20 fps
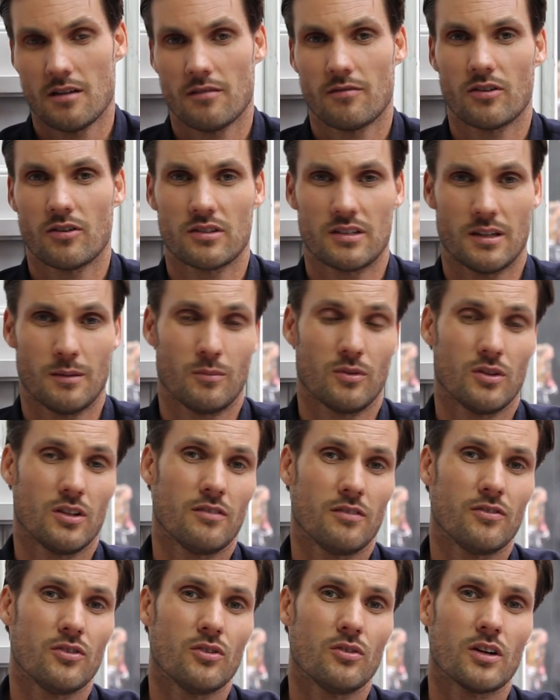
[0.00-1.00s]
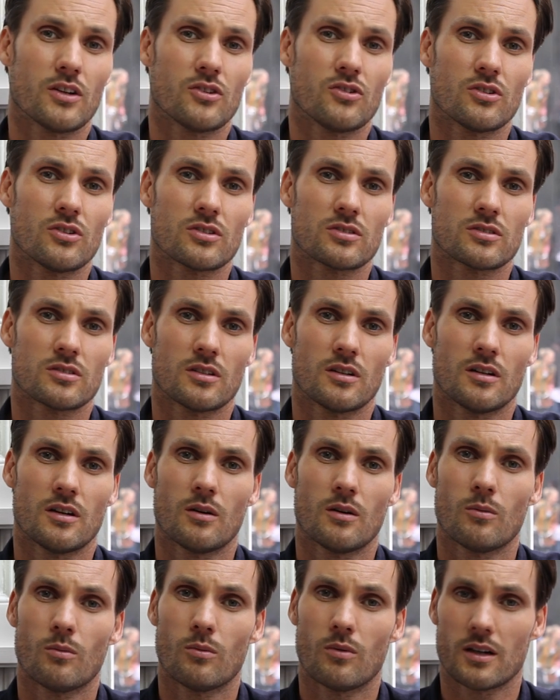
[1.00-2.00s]
For example, if you are just
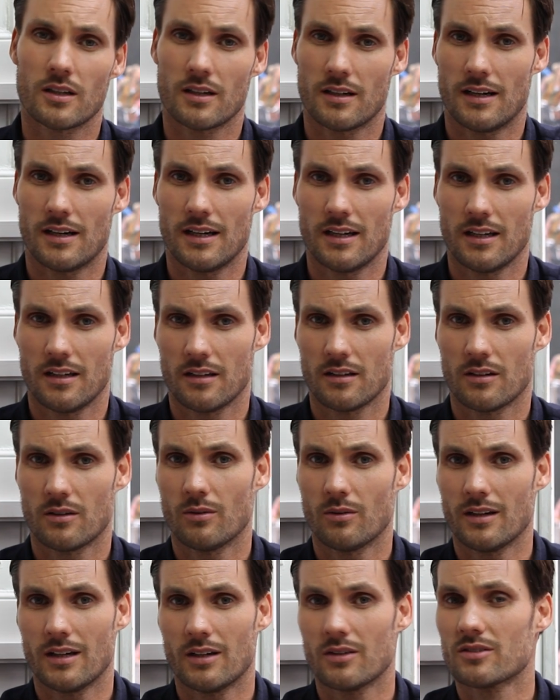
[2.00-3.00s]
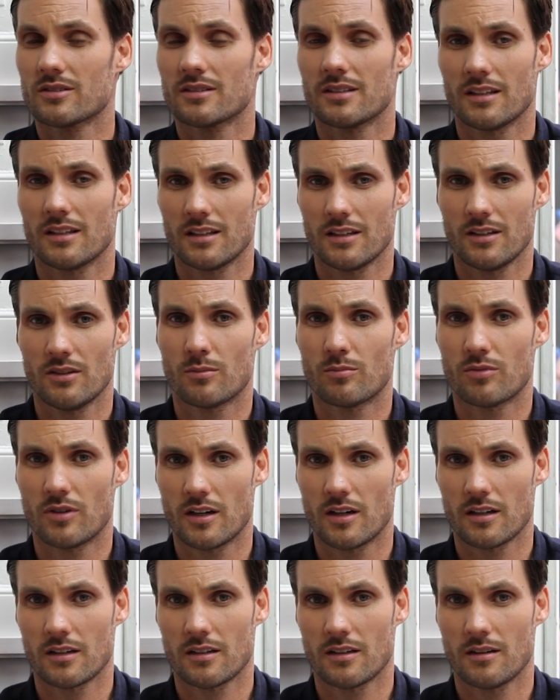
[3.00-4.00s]
one guy going out selling your
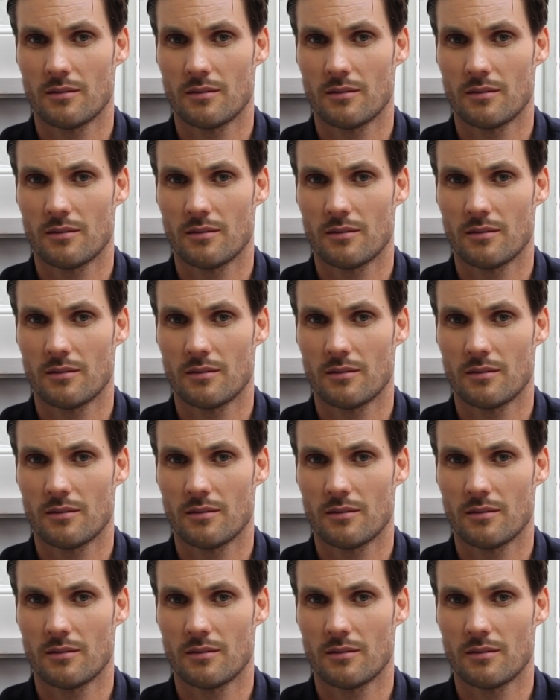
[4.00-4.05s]
product,